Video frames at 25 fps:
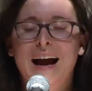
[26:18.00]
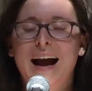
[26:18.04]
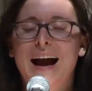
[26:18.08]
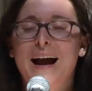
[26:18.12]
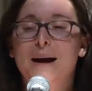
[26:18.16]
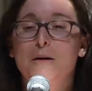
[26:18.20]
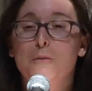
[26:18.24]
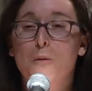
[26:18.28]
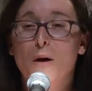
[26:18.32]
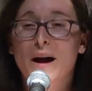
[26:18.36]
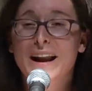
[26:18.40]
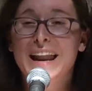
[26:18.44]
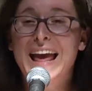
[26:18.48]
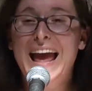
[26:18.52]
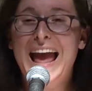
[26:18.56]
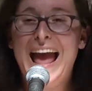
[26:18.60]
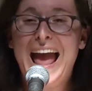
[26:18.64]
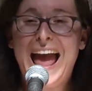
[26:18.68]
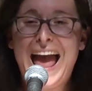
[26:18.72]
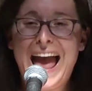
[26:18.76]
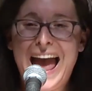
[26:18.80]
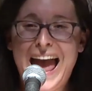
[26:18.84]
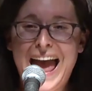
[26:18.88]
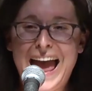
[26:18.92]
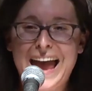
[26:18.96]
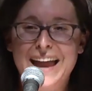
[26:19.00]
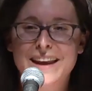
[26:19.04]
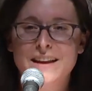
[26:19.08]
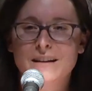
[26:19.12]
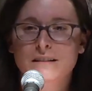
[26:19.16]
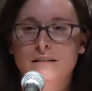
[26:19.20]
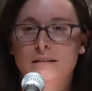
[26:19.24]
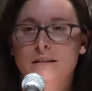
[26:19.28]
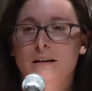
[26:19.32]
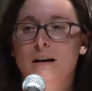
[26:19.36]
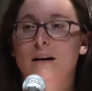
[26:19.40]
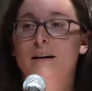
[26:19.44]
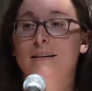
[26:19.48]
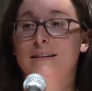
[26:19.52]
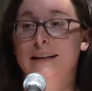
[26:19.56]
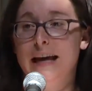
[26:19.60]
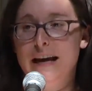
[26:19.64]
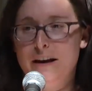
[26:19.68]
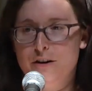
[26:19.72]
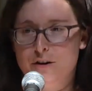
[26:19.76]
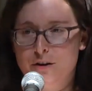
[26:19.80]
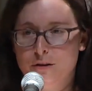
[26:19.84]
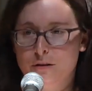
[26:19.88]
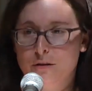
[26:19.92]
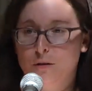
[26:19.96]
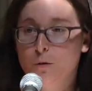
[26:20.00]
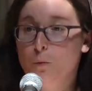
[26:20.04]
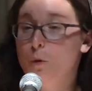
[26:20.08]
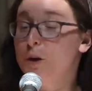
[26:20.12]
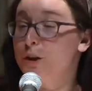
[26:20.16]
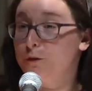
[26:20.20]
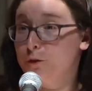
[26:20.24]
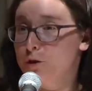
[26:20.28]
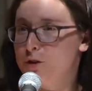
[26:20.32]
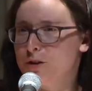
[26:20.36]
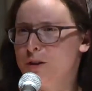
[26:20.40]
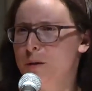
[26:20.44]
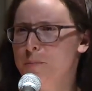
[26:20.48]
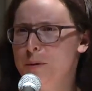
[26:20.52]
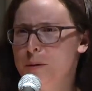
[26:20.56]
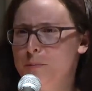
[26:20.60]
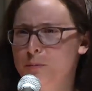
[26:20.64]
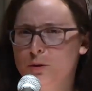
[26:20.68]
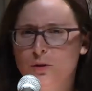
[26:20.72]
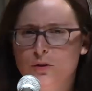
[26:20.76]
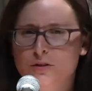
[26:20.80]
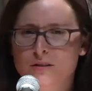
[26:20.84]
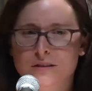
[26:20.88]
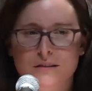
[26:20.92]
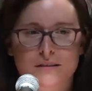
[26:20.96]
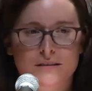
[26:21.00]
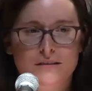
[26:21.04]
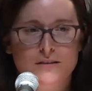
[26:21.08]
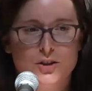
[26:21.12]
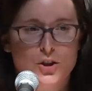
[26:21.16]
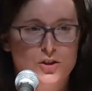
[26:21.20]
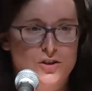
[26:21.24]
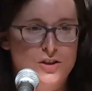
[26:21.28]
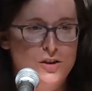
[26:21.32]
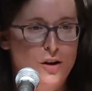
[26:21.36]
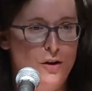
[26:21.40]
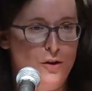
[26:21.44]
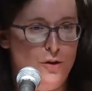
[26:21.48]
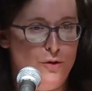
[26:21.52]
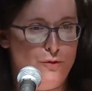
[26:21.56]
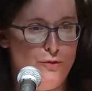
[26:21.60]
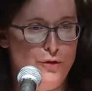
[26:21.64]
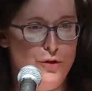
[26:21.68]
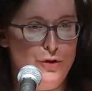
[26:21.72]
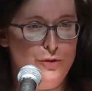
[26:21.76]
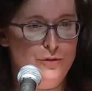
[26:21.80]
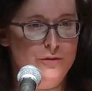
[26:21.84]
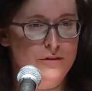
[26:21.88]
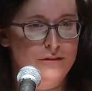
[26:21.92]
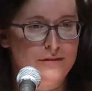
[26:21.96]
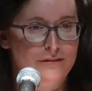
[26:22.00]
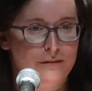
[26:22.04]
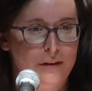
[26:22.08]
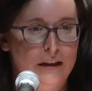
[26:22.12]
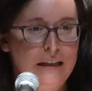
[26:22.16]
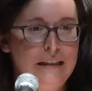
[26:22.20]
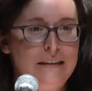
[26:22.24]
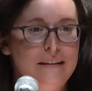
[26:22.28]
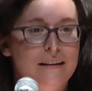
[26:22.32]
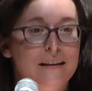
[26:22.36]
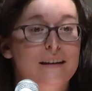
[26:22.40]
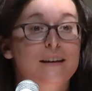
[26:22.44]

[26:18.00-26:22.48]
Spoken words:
I want to add a layer, which for some people is just another route, right?